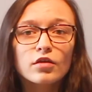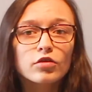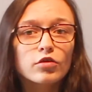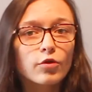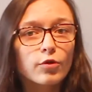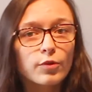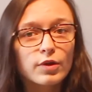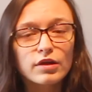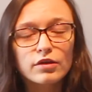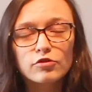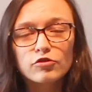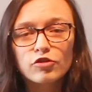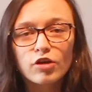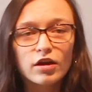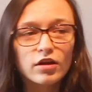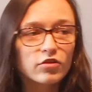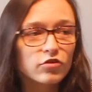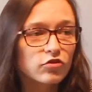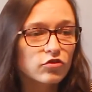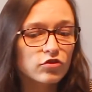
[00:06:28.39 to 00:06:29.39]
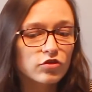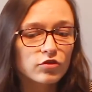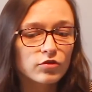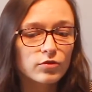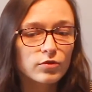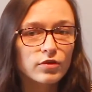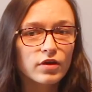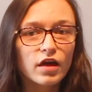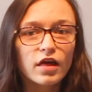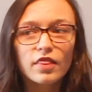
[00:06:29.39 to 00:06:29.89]
So we changed
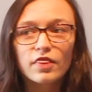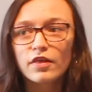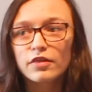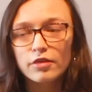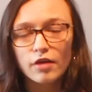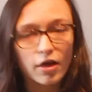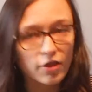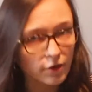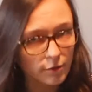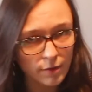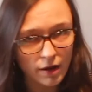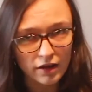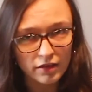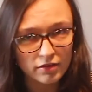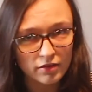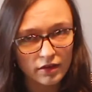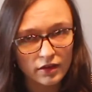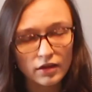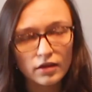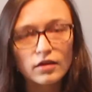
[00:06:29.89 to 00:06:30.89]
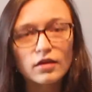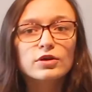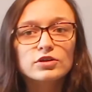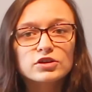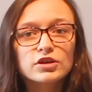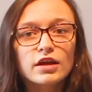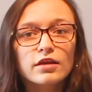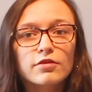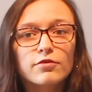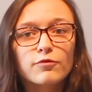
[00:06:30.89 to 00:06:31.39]
to this other medicine,
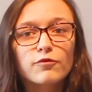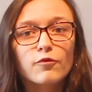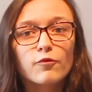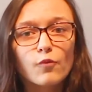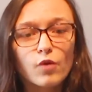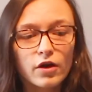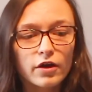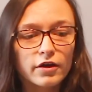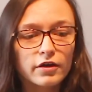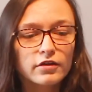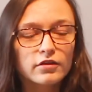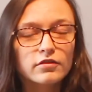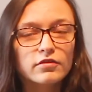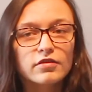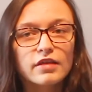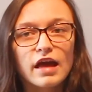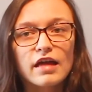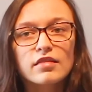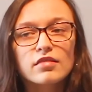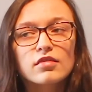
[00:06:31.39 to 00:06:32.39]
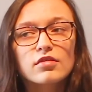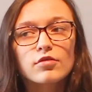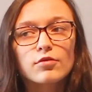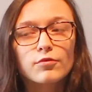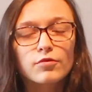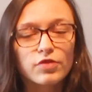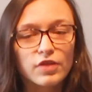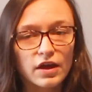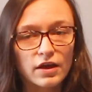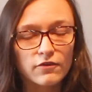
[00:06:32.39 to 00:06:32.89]
which has worked since,
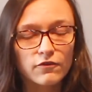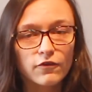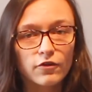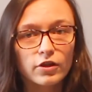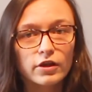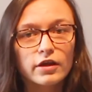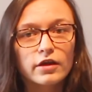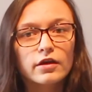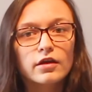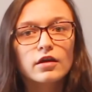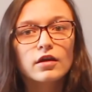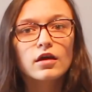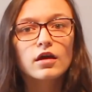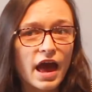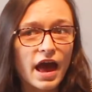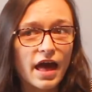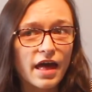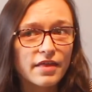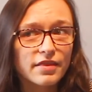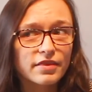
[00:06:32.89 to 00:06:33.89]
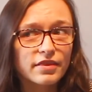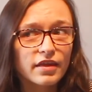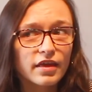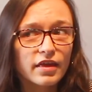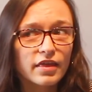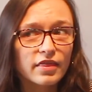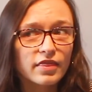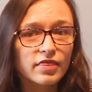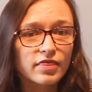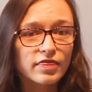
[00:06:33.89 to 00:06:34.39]
thankfully. And
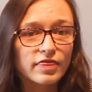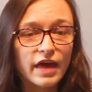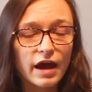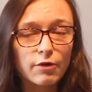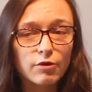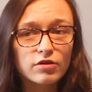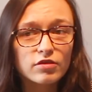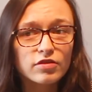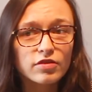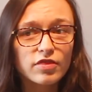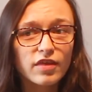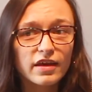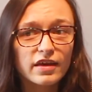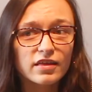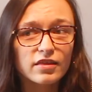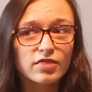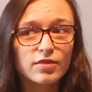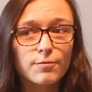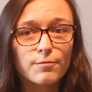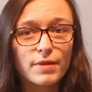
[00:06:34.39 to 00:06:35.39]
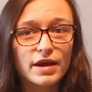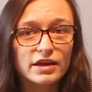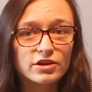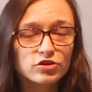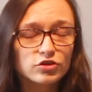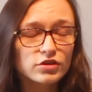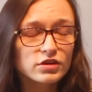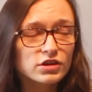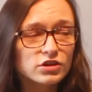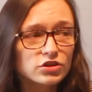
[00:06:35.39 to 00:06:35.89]
that was like the
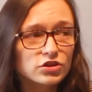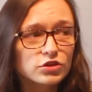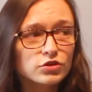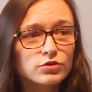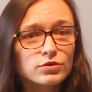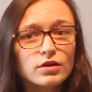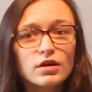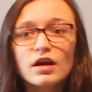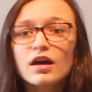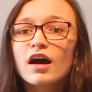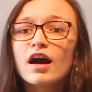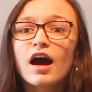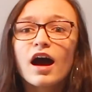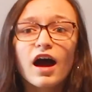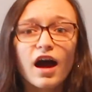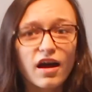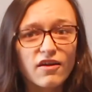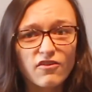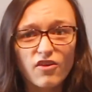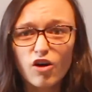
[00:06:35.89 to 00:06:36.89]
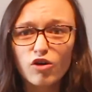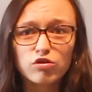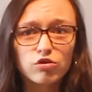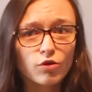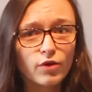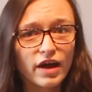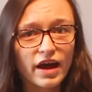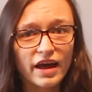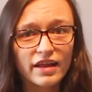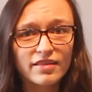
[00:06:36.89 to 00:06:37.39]
major issue. I've
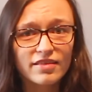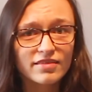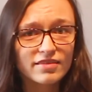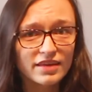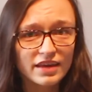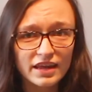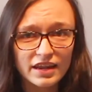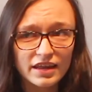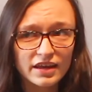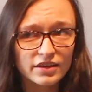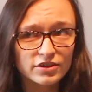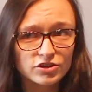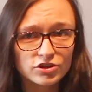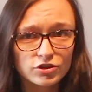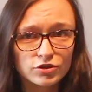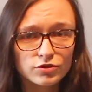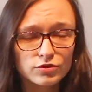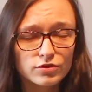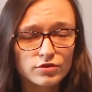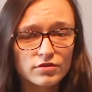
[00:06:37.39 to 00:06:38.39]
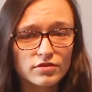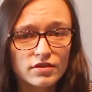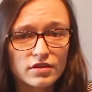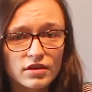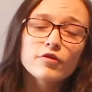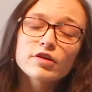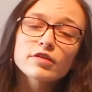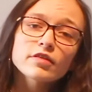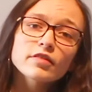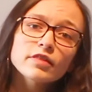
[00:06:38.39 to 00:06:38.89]
also had skin issues.
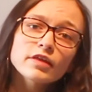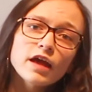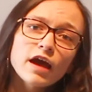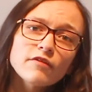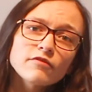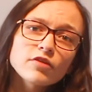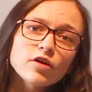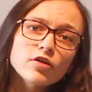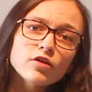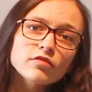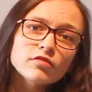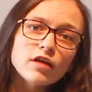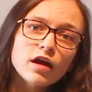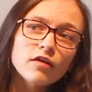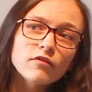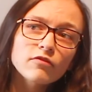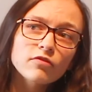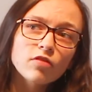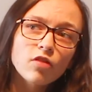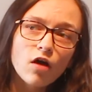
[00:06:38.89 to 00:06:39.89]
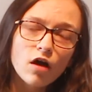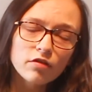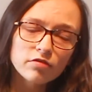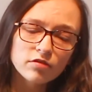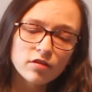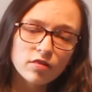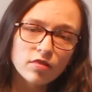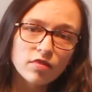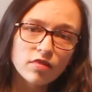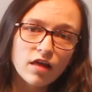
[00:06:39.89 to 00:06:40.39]
Recently, I've noticed I've
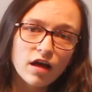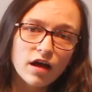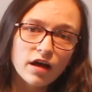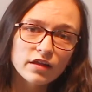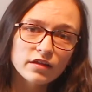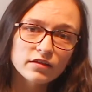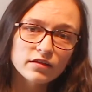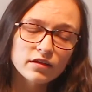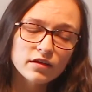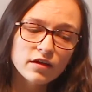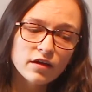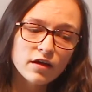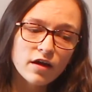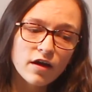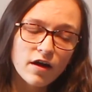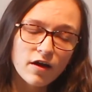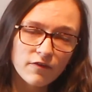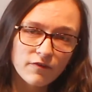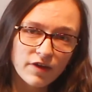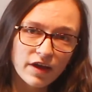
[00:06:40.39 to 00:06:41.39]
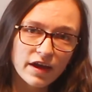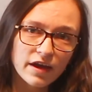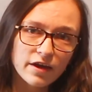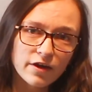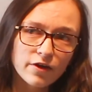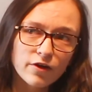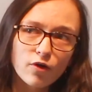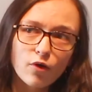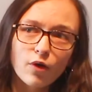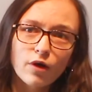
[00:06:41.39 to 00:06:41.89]
lost a lot of
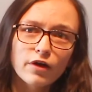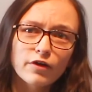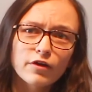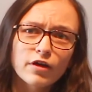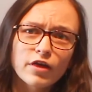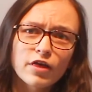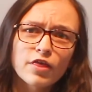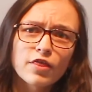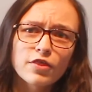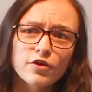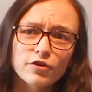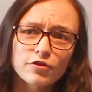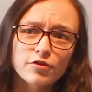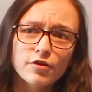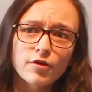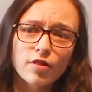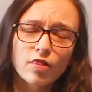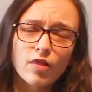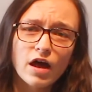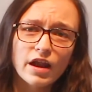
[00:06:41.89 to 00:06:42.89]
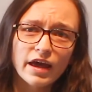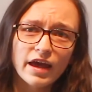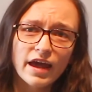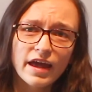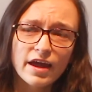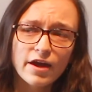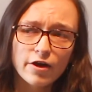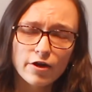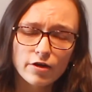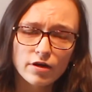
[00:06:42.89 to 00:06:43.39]
hair, or there's a lot of
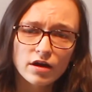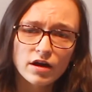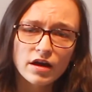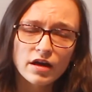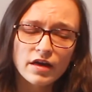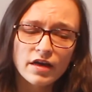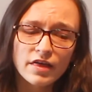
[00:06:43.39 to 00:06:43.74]
hair